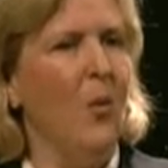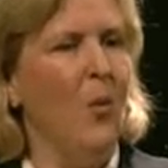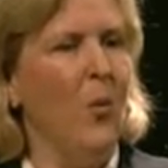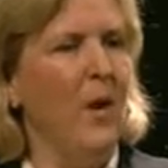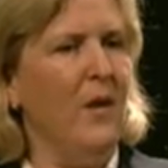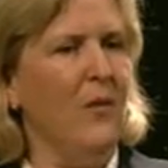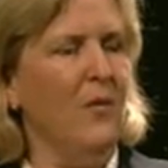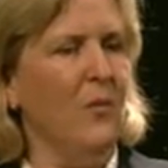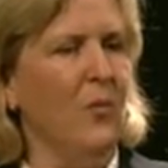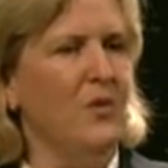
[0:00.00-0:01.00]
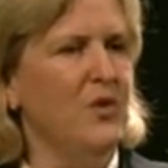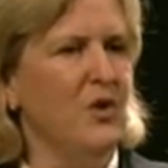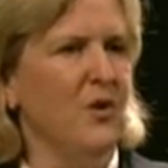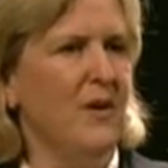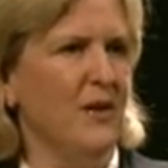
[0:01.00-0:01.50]
Where was
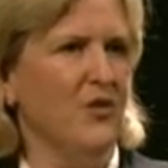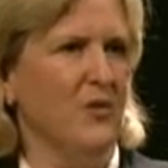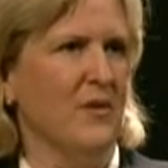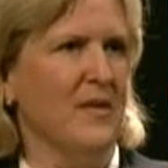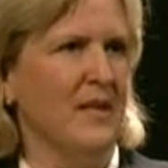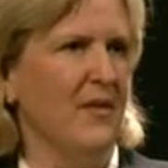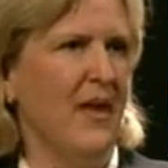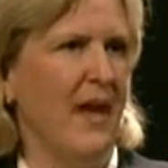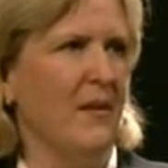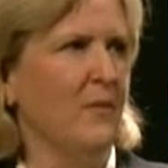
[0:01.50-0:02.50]
your interest in that?